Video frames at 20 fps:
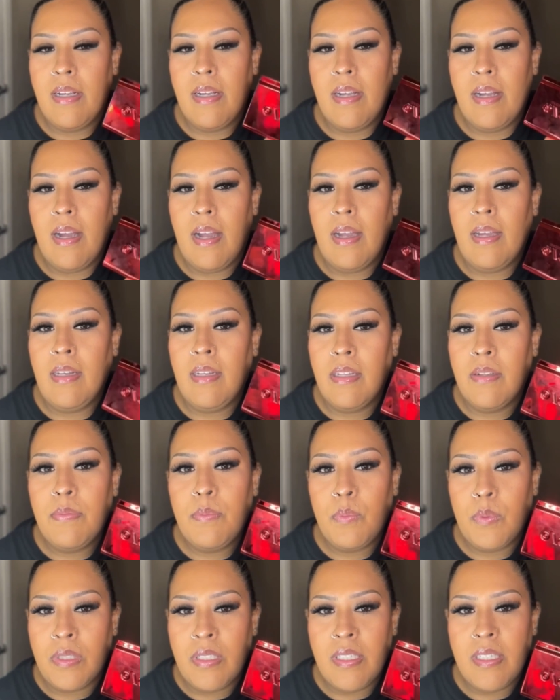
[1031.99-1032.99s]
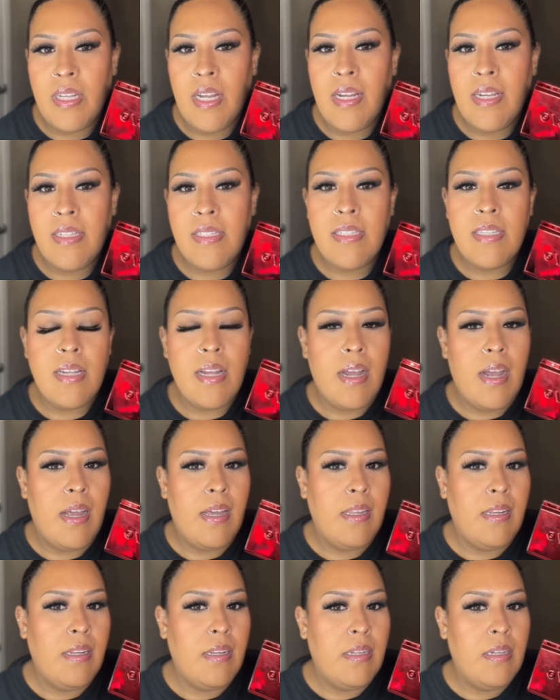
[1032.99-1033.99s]
I love one size. I
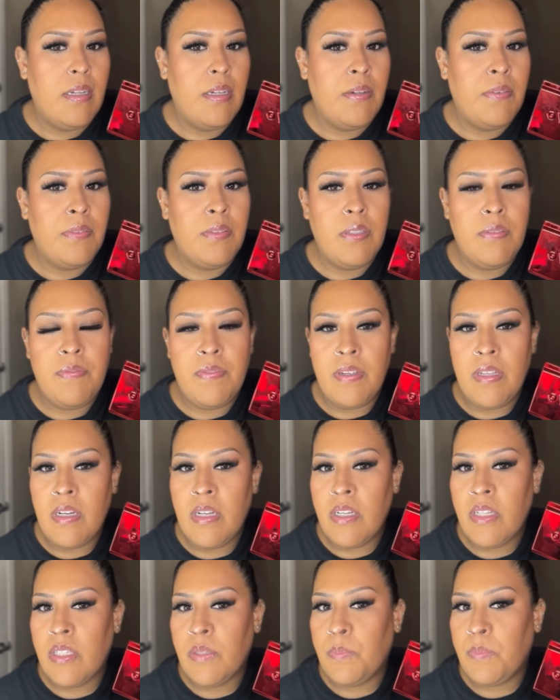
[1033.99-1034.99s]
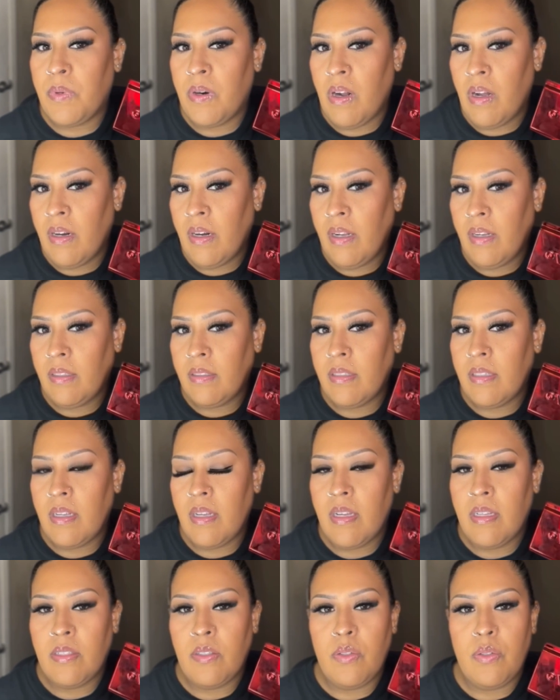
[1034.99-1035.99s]
love the finished product.
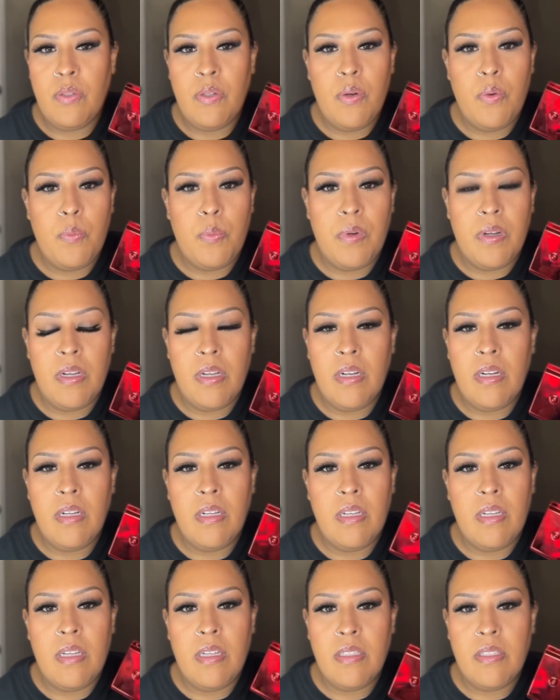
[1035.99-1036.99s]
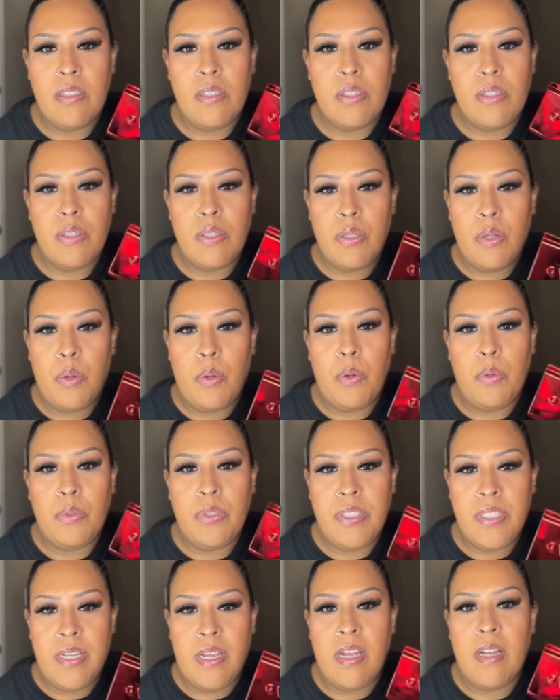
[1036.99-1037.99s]
And you know what? It's so
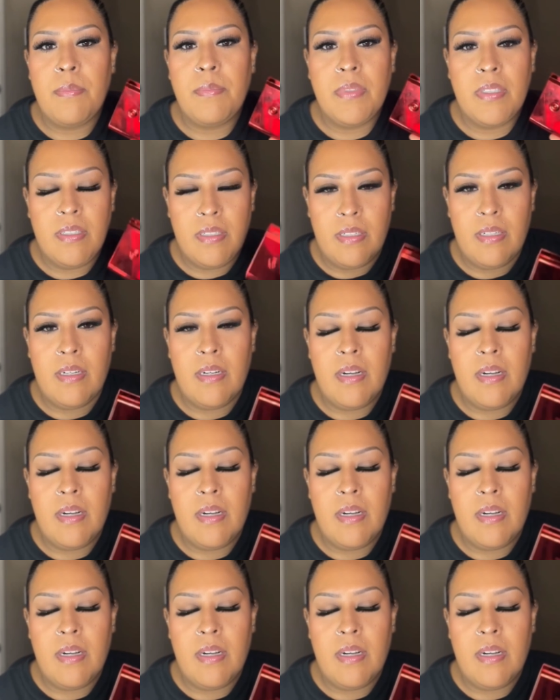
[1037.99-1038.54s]
damn good.